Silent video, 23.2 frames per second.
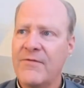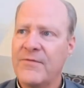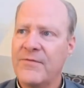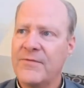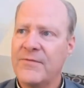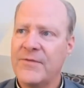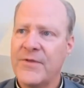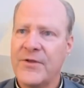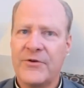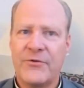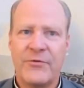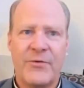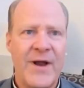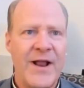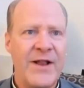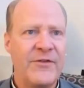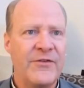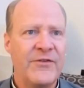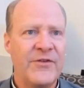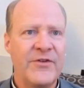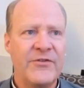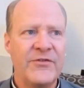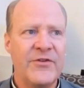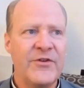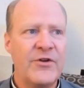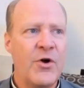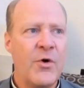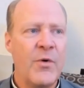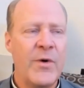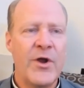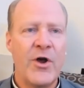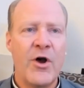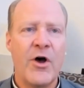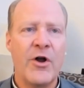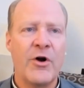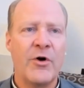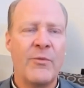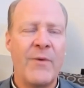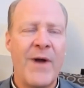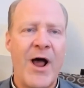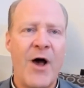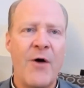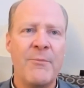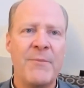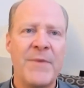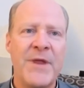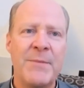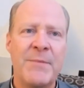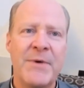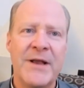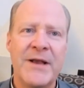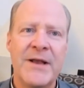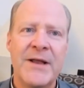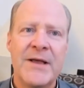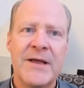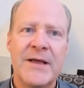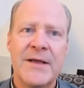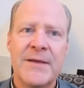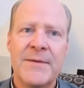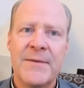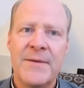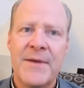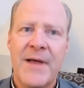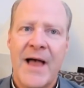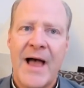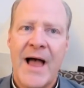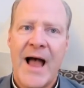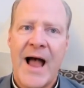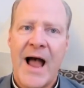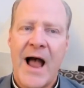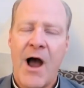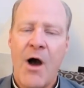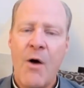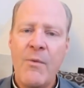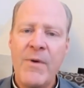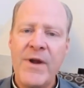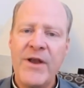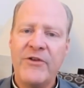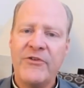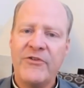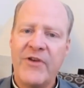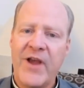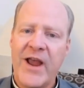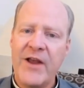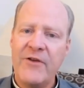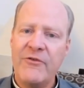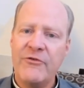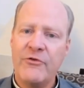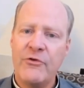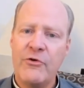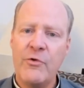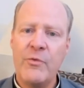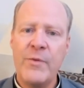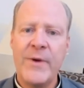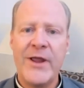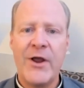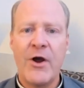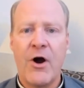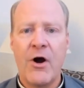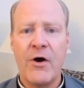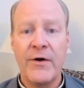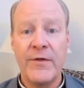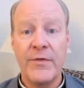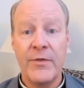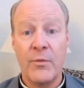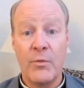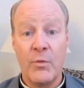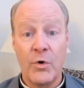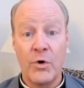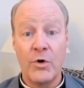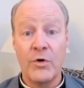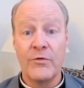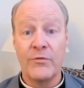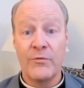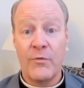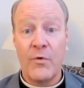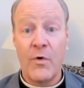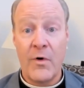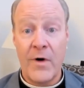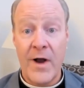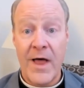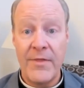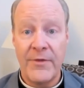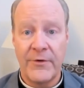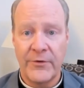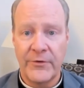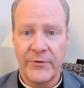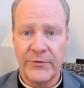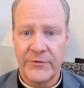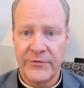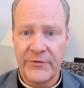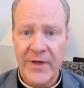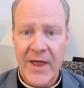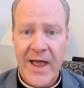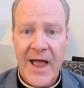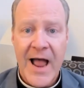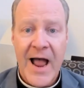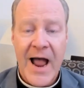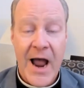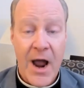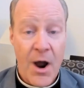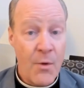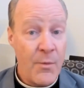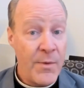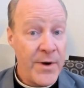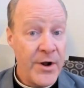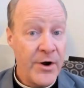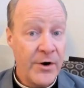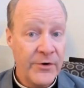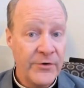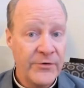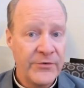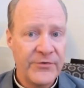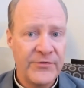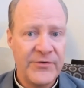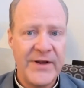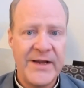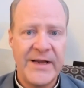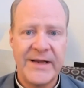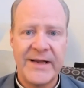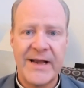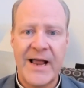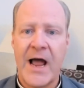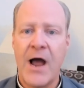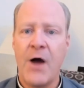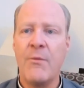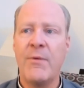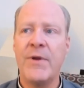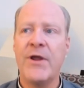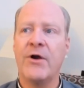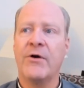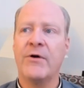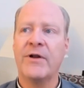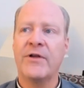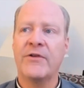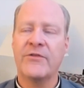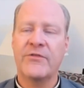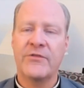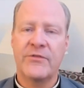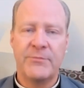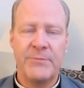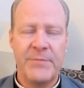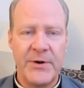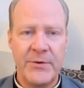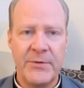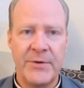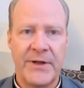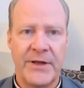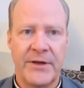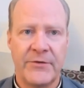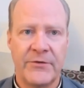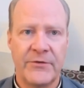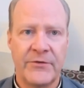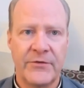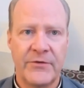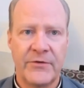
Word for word: the transition going on around me, but how we change who we are in the world for others, how we are seen, how we are experienced.